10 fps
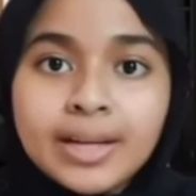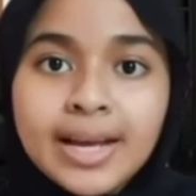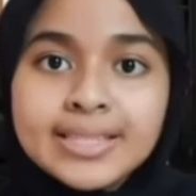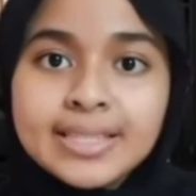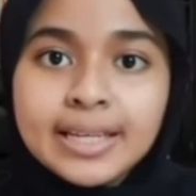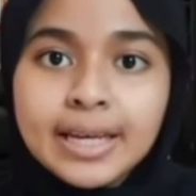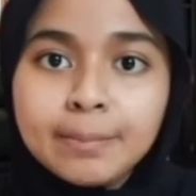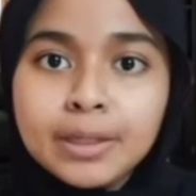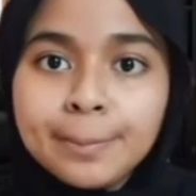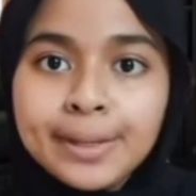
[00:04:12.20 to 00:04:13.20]
Next, it
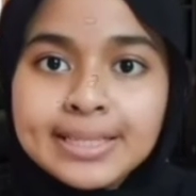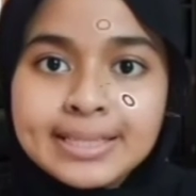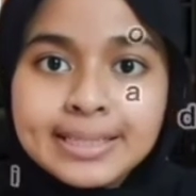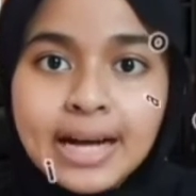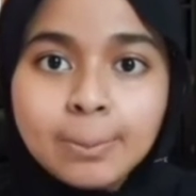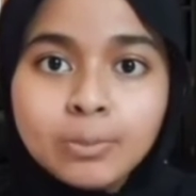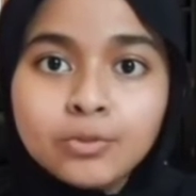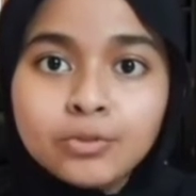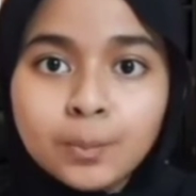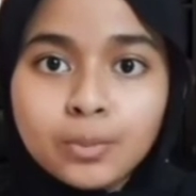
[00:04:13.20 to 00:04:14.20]
can minimize the
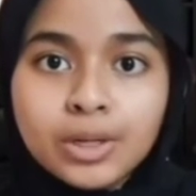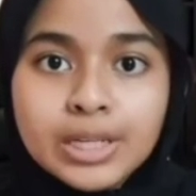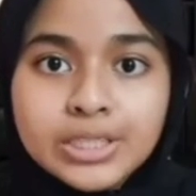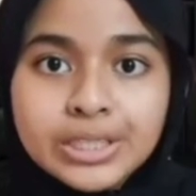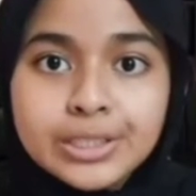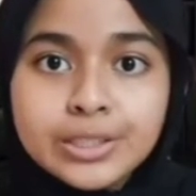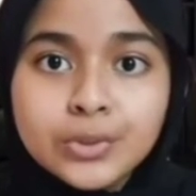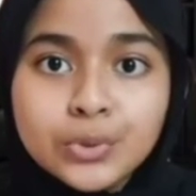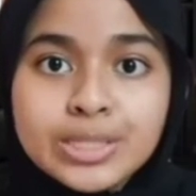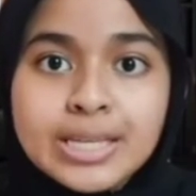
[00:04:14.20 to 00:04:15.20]
harm from production,
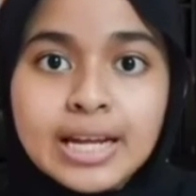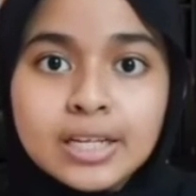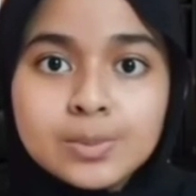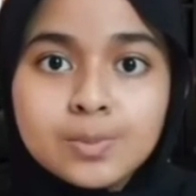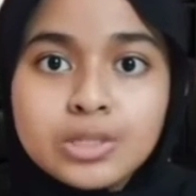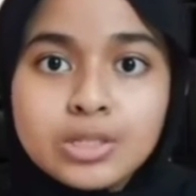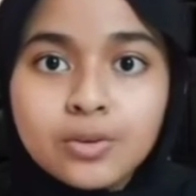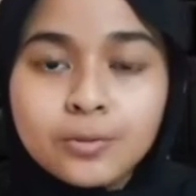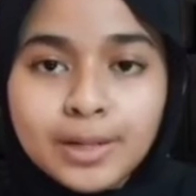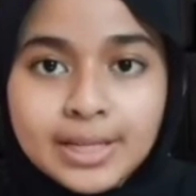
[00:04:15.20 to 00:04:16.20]
use, and
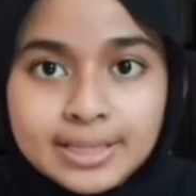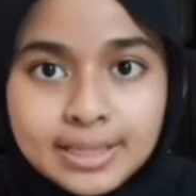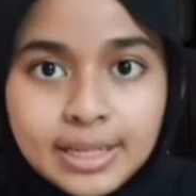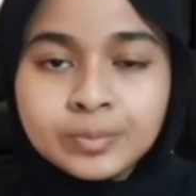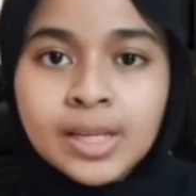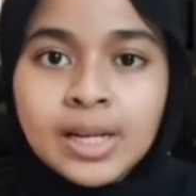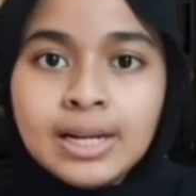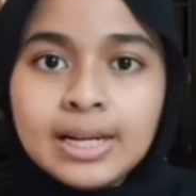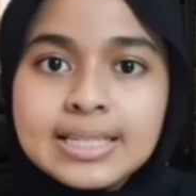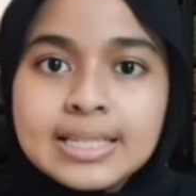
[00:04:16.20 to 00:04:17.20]
disposal of plastic.
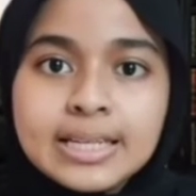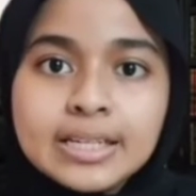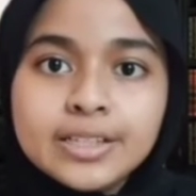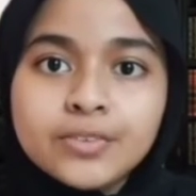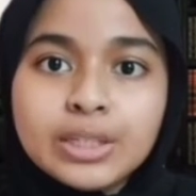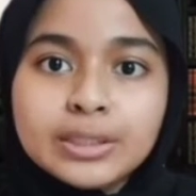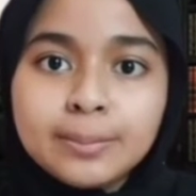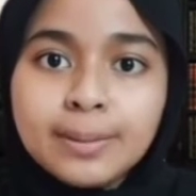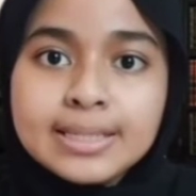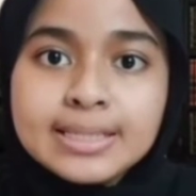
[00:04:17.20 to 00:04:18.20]
Lastly,
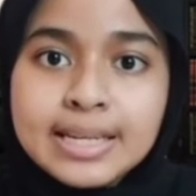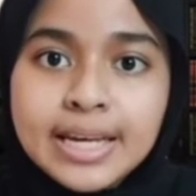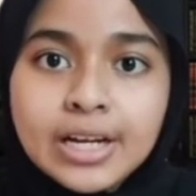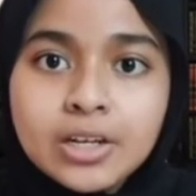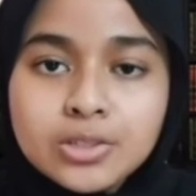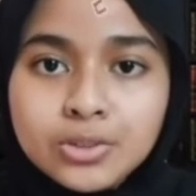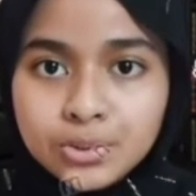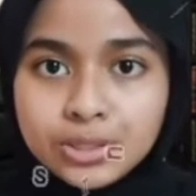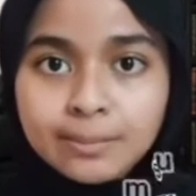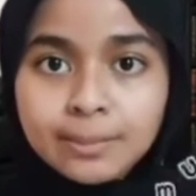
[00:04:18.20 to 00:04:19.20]
reinventing plastic can
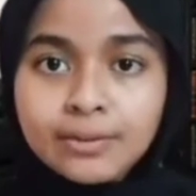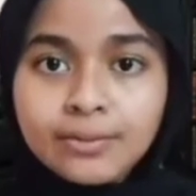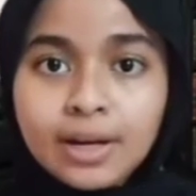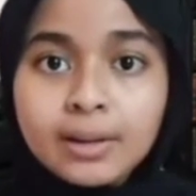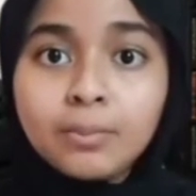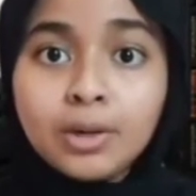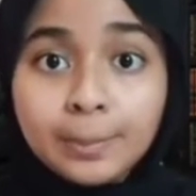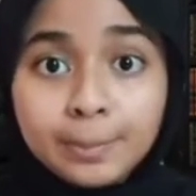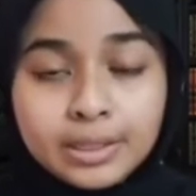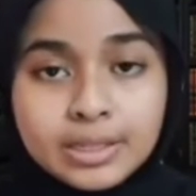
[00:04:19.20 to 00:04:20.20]
also simplify
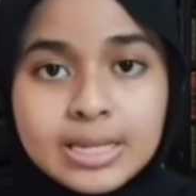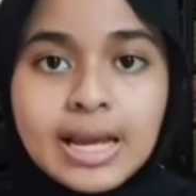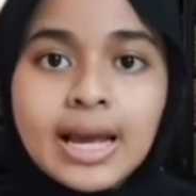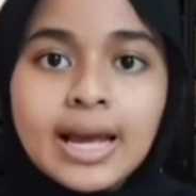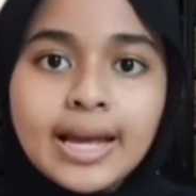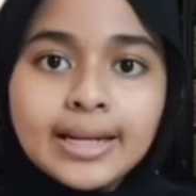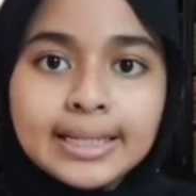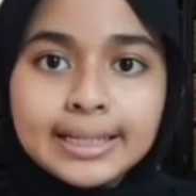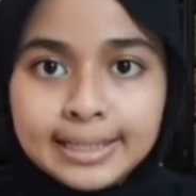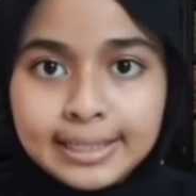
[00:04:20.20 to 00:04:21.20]
polymers
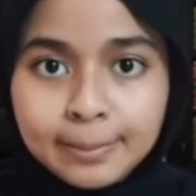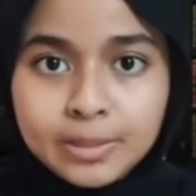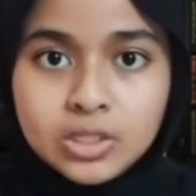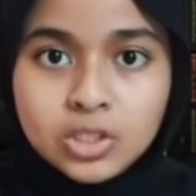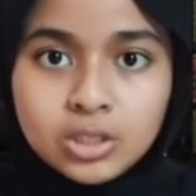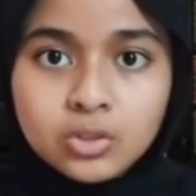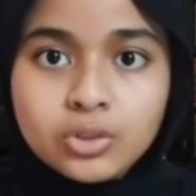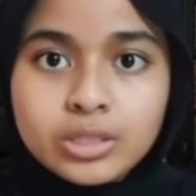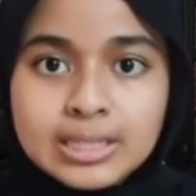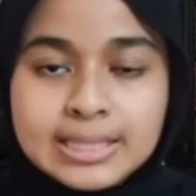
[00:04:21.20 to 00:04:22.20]
and ingredient mixture
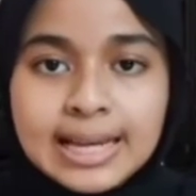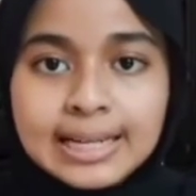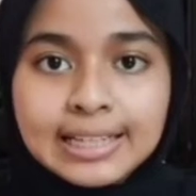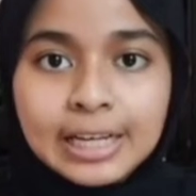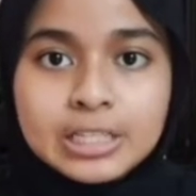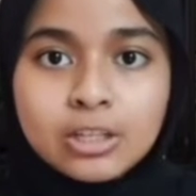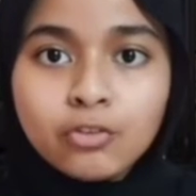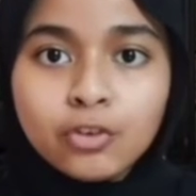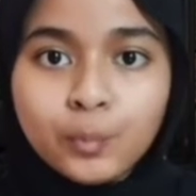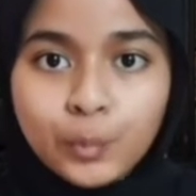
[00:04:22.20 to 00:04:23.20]
using standardized
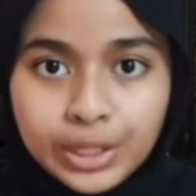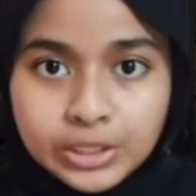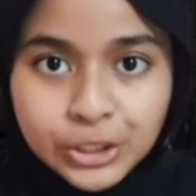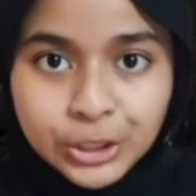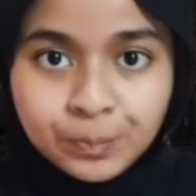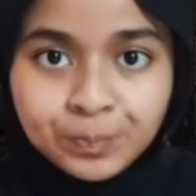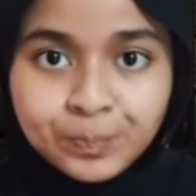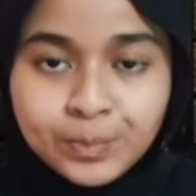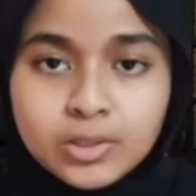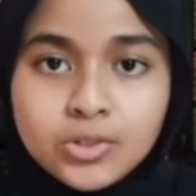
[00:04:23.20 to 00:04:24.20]
formulation
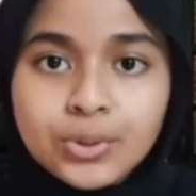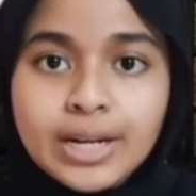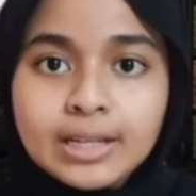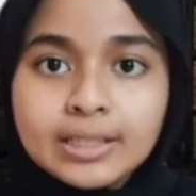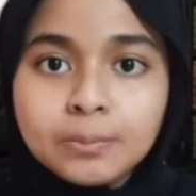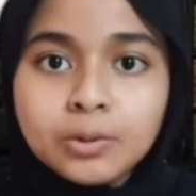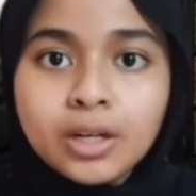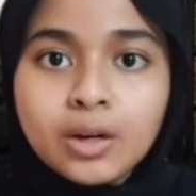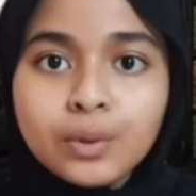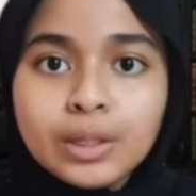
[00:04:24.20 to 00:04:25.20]
so that the
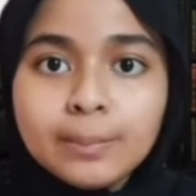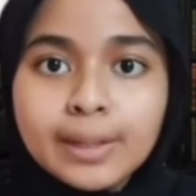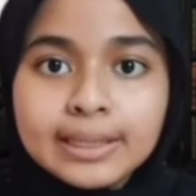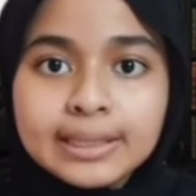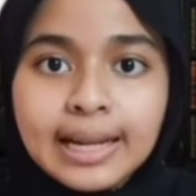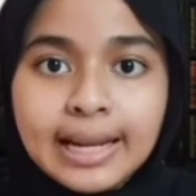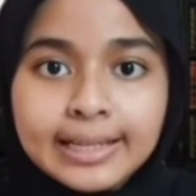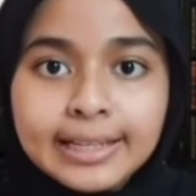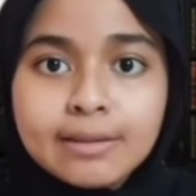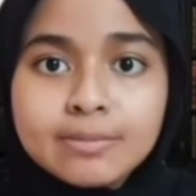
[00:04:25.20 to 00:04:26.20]
product will better
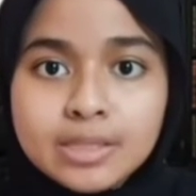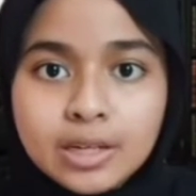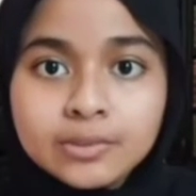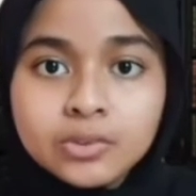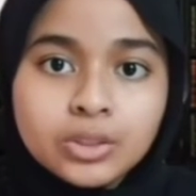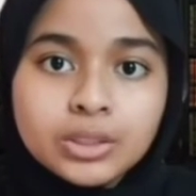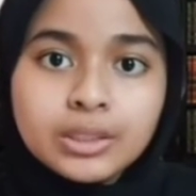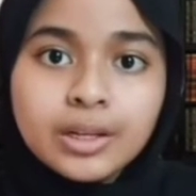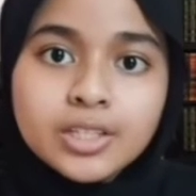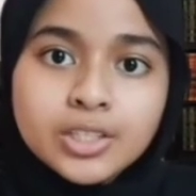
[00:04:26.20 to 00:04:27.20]
lend themselves to
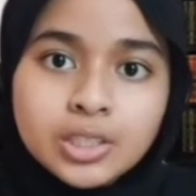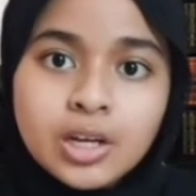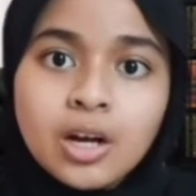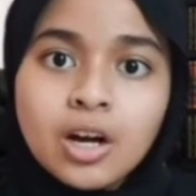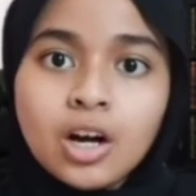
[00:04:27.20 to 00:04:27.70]
integration